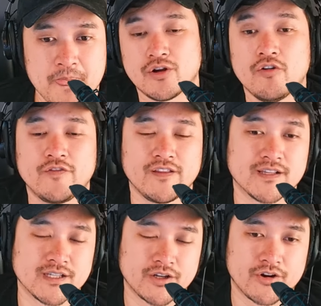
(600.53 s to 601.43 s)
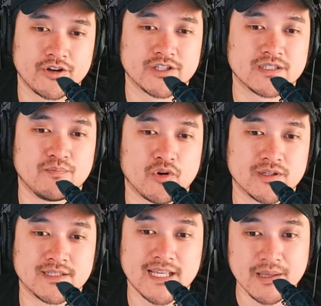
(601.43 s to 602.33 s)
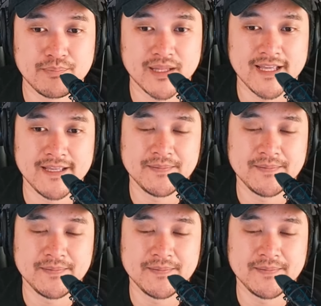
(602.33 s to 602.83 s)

So hopefully this encourages more team play.